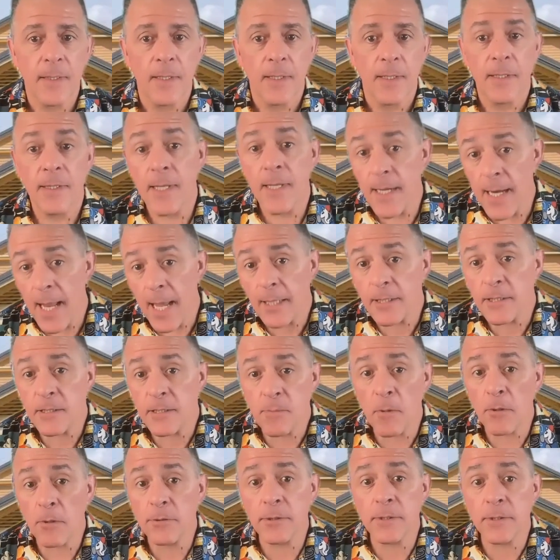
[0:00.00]
The next
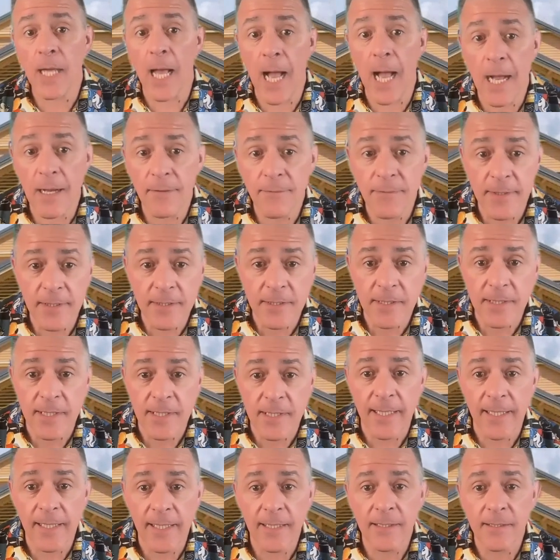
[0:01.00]
most obvious
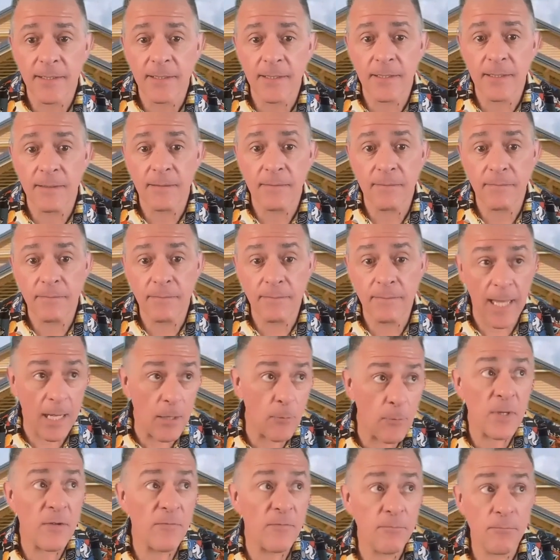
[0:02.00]
thing is that
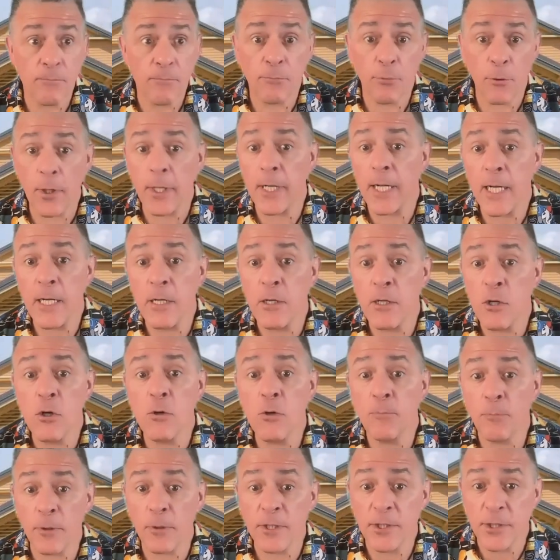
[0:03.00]
we put in
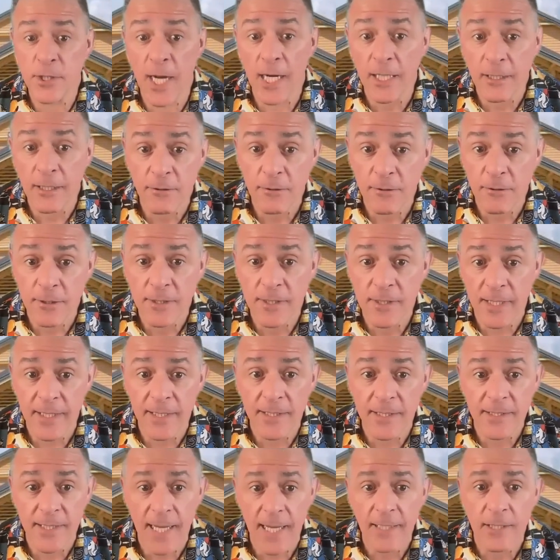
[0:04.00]
new projectors in the
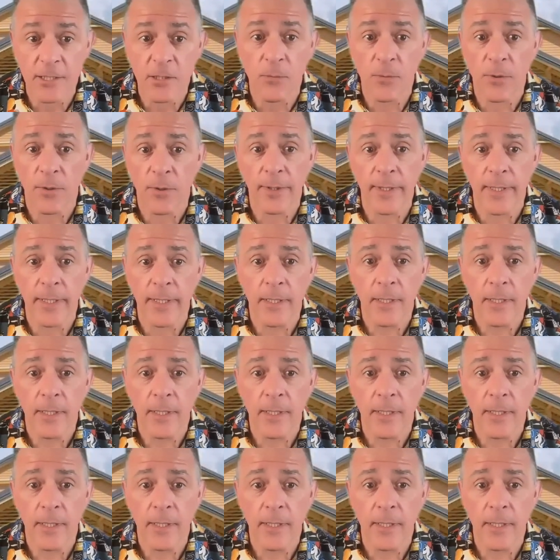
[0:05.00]
sanctuary.